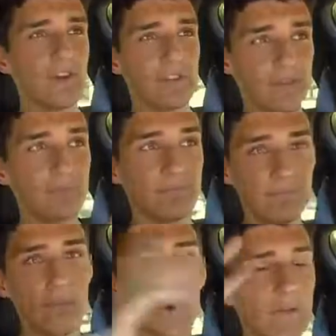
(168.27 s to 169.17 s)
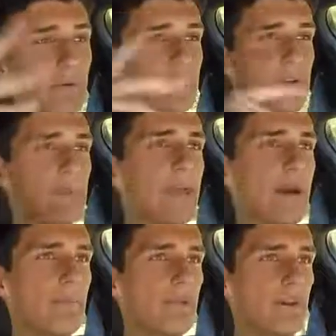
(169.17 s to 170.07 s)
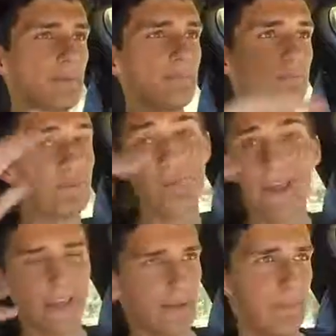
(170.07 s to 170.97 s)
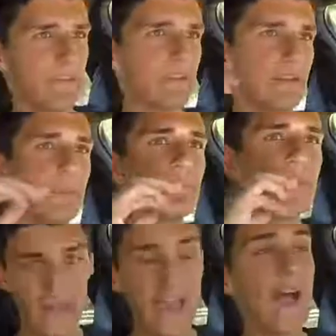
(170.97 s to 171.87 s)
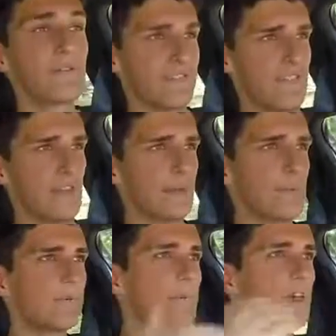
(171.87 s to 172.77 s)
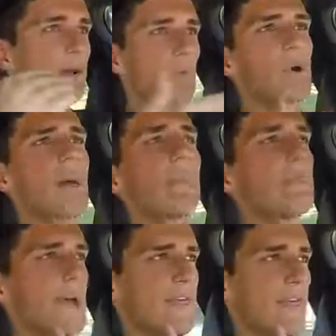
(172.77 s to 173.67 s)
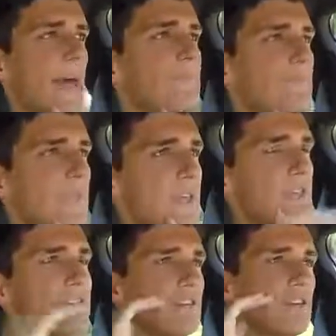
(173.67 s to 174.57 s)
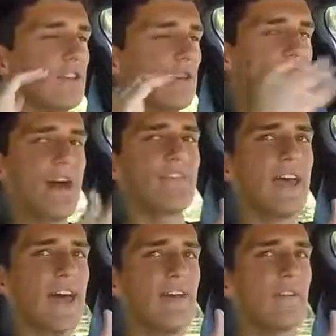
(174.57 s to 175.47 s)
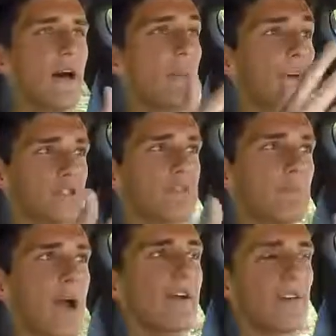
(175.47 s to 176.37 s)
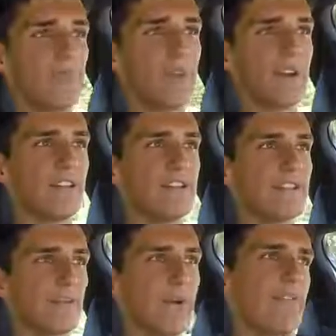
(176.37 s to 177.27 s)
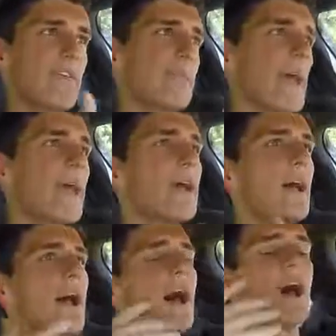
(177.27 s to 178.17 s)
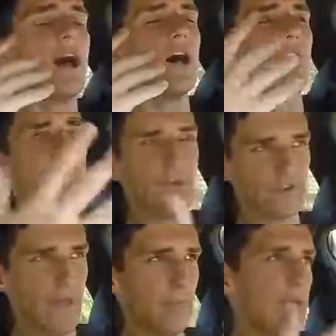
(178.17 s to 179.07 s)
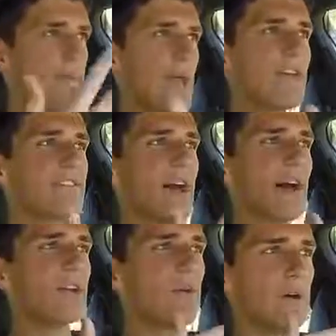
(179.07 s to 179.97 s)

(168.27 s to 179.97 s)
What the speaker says: are what's gonna make up your ranking, basically. Account setup. What I mean by that is you have to have a bunch of prior experience with eBay. For example, eBay is not